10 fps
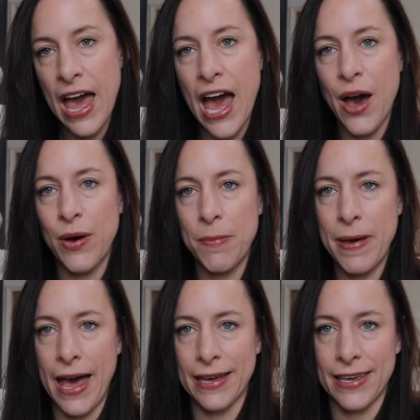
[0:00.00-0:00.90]
how I
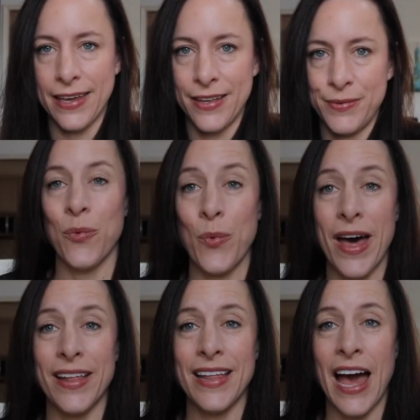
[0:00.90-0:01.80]
pack it.
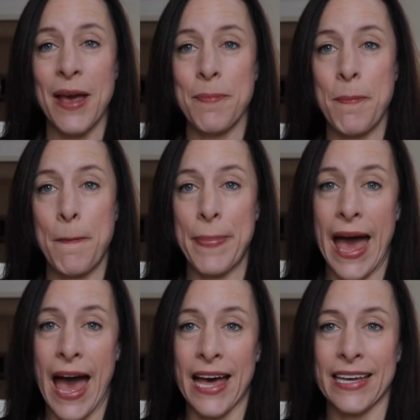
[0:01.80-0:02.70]
Well, I'm
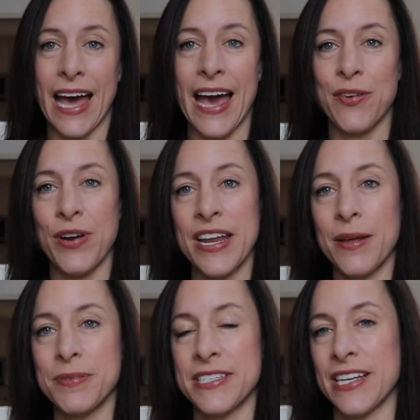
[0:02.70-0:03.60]
back. I ran
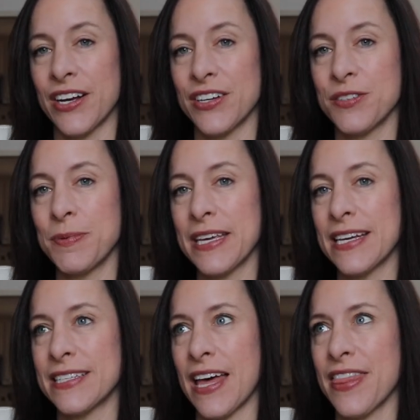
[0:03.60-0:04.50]
upstairs
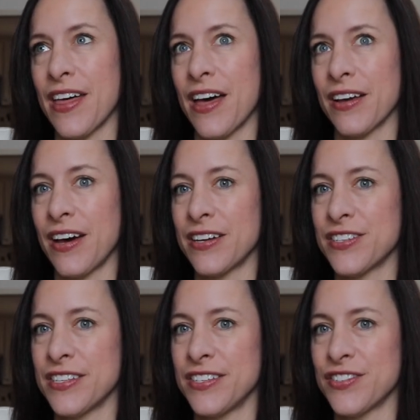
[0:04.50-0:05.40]
because I thought, gosh,
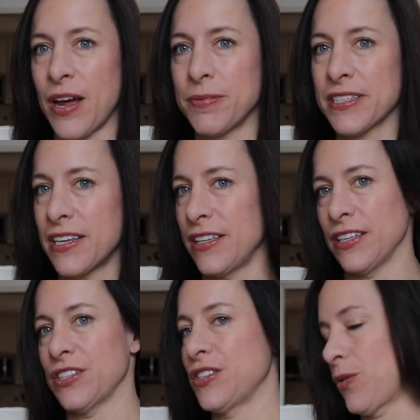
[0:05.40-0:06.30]
this strap's gonna
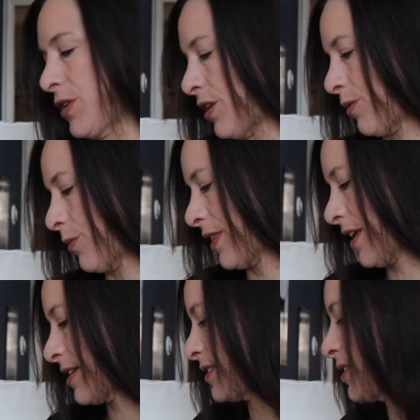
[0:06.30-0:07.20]
look so cute with
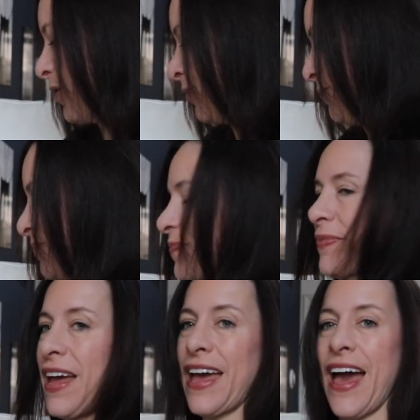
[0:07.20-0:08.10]
it. So
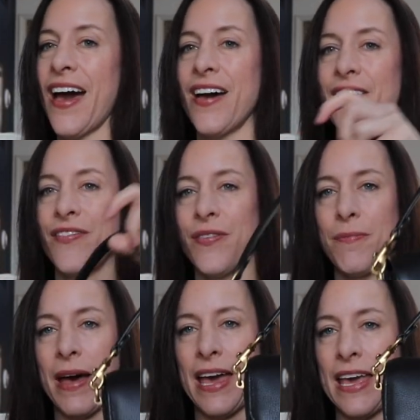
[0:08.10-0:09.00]
I have
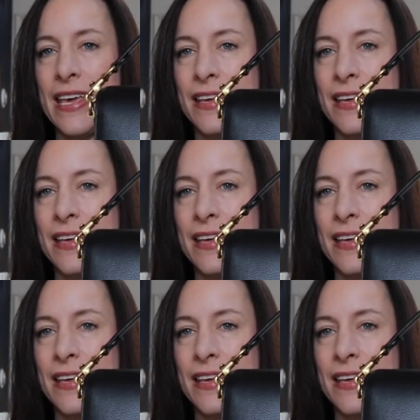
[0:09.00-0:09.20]
my